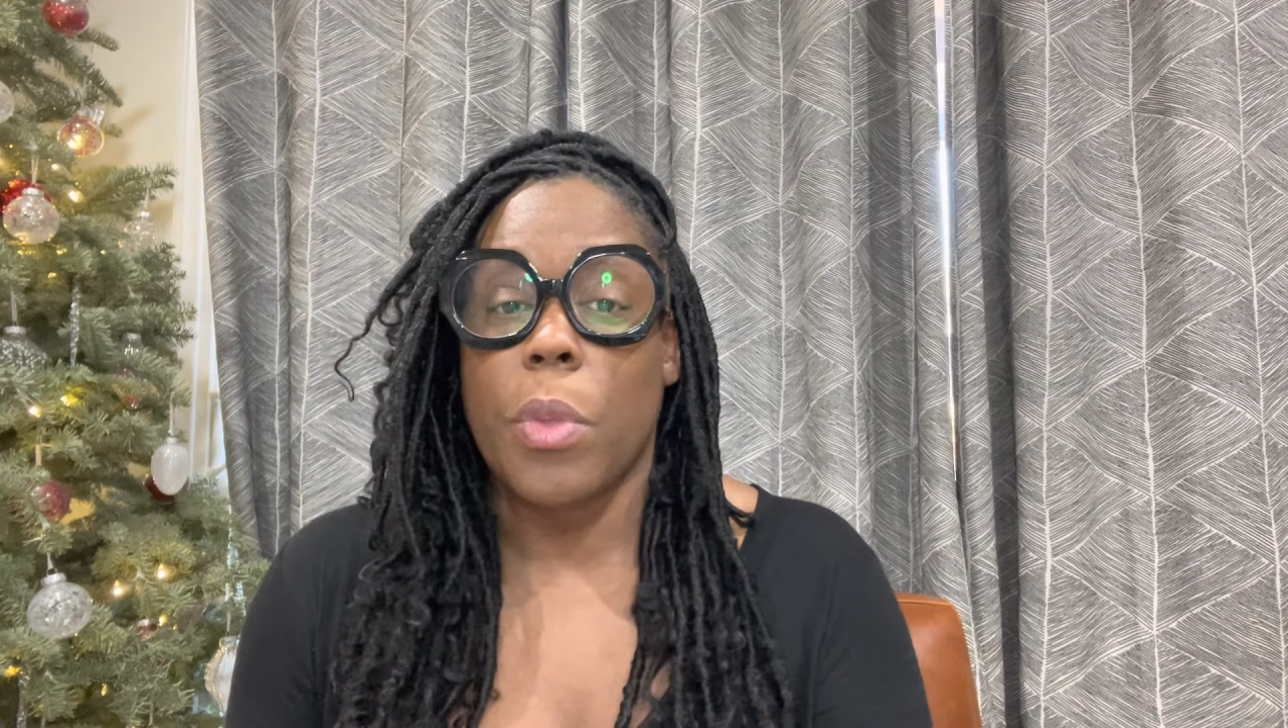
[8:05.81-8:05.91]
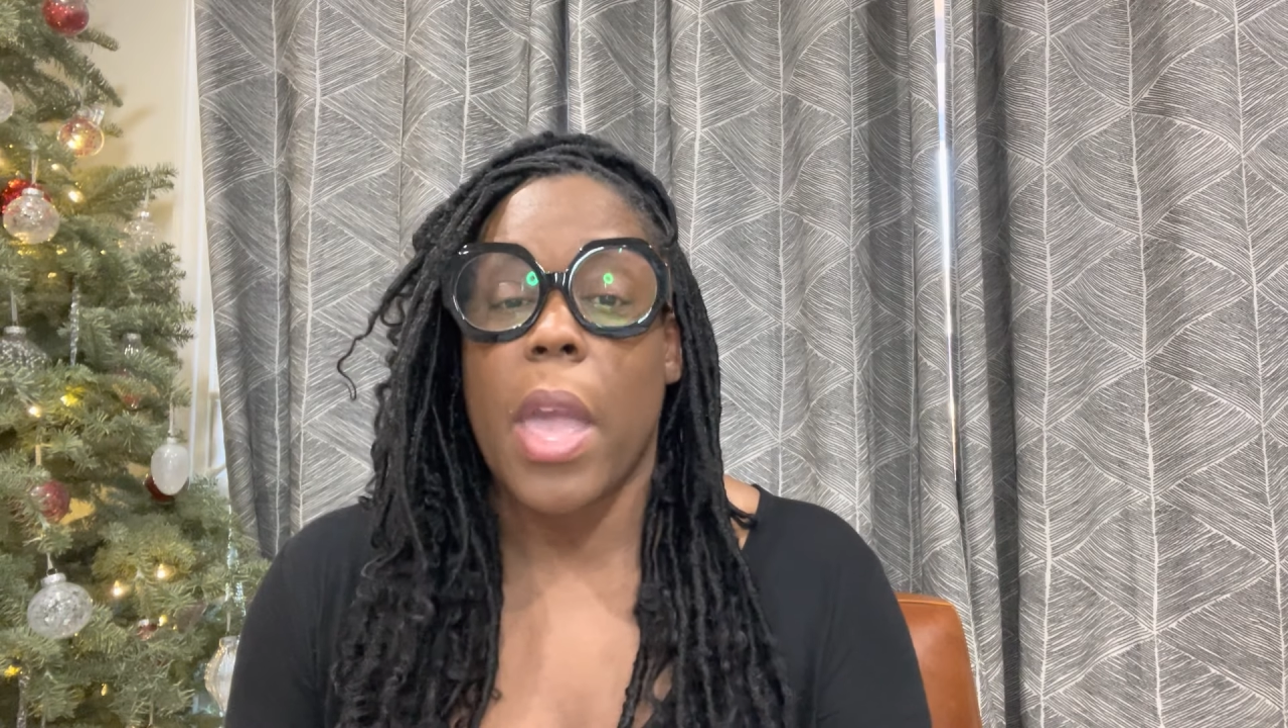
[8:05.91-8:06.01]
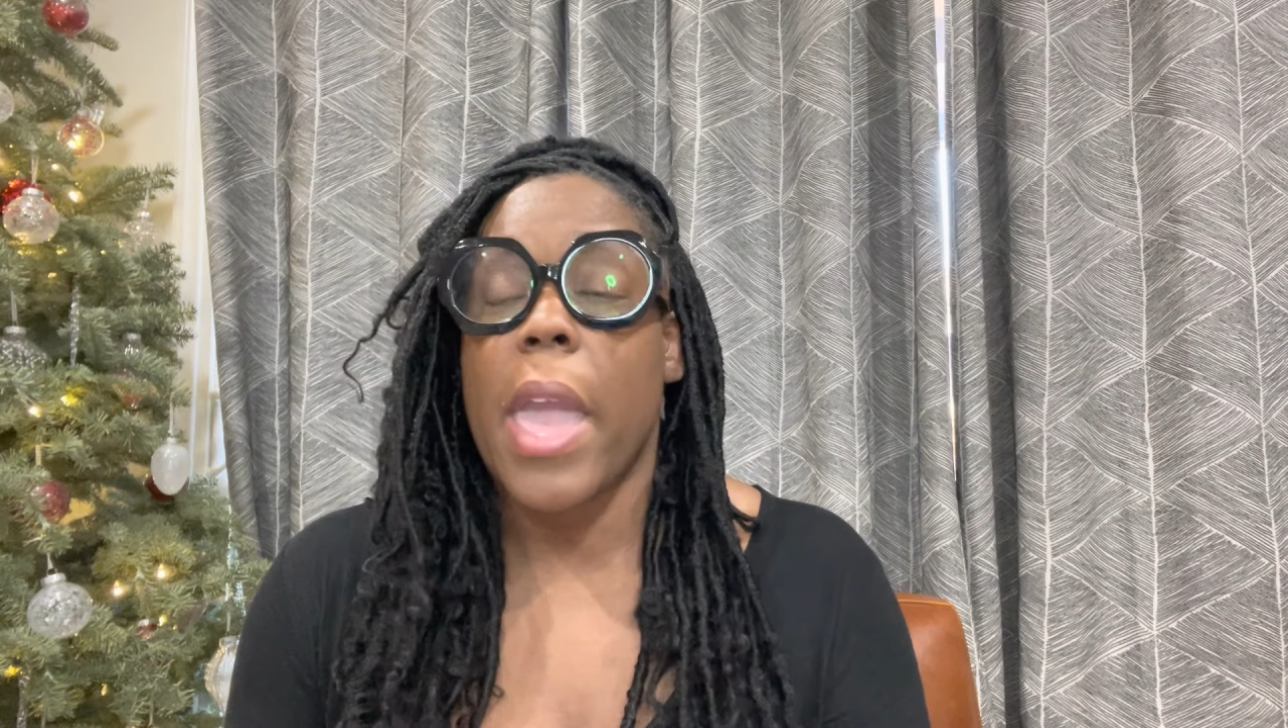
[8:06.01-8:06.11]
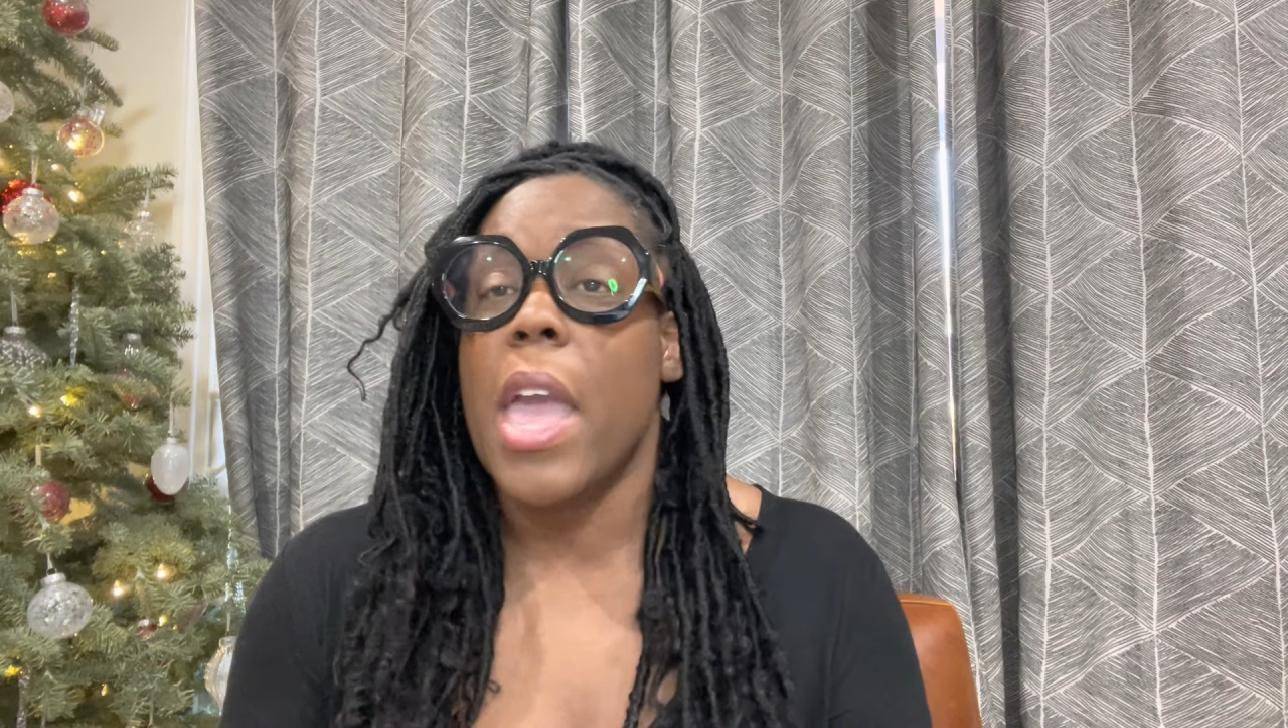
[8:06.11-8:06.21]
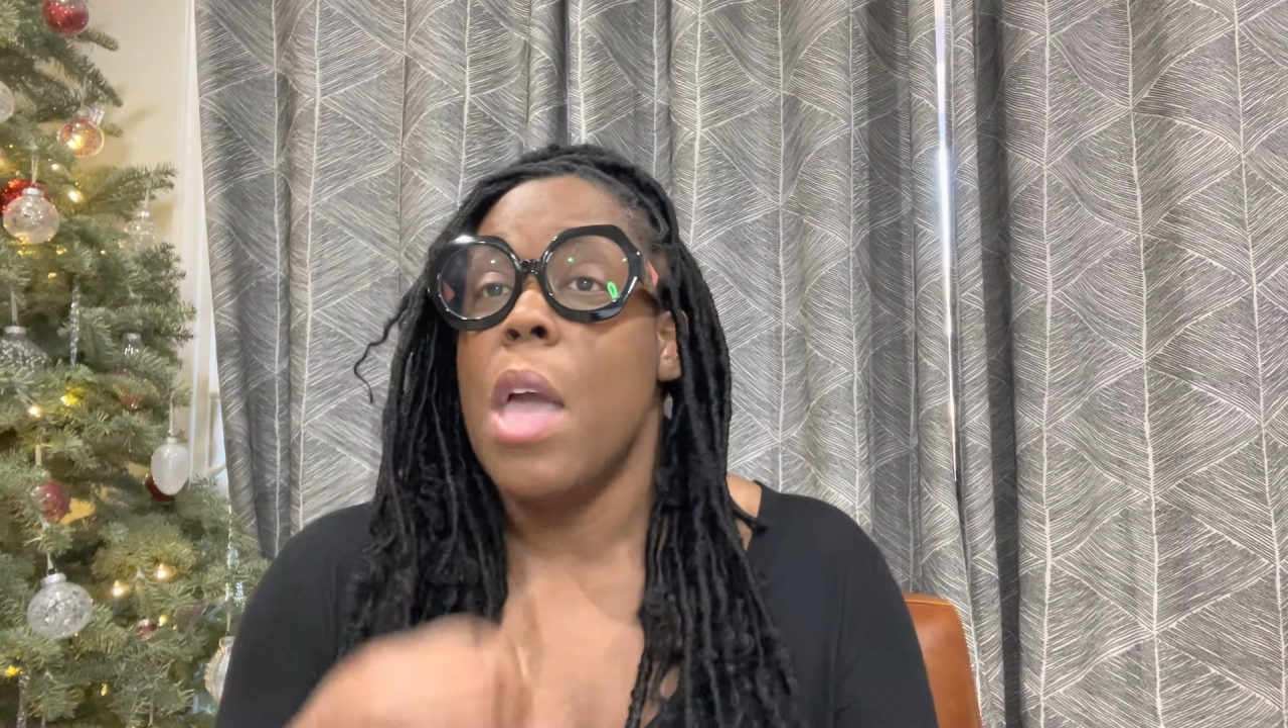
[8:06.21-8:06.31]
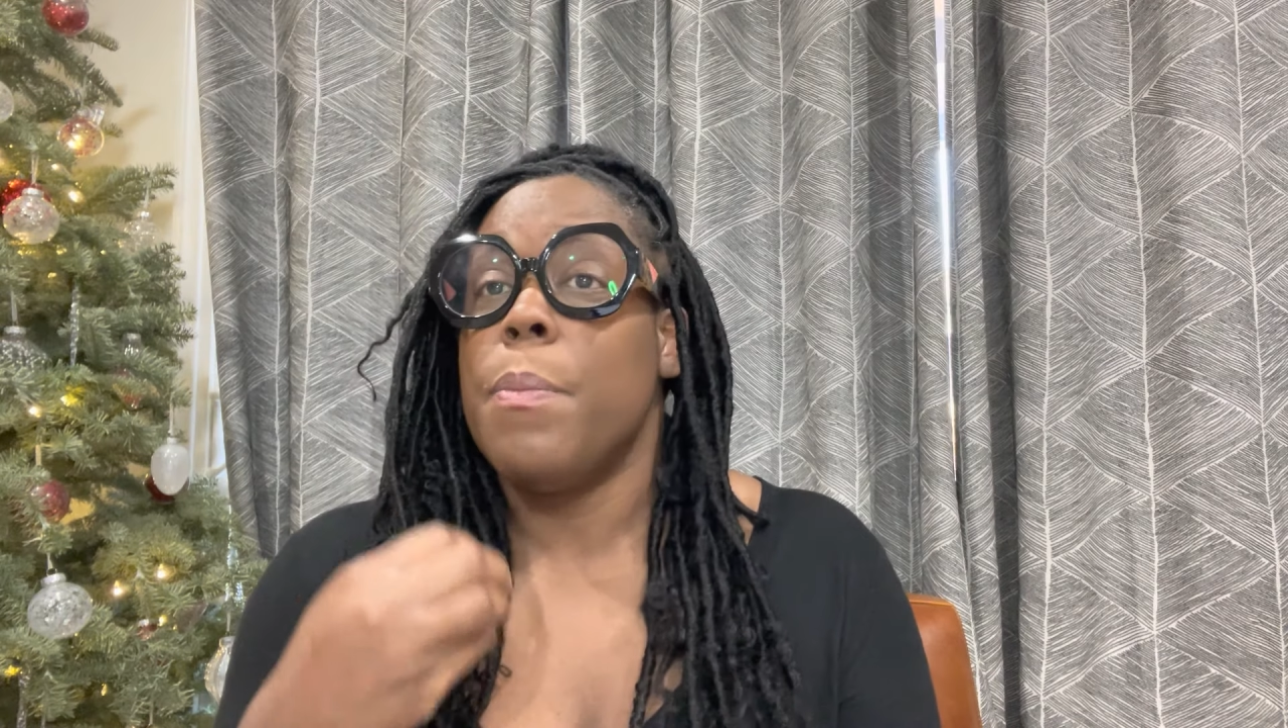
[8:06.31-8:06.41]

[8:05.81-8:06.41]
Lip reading: okay?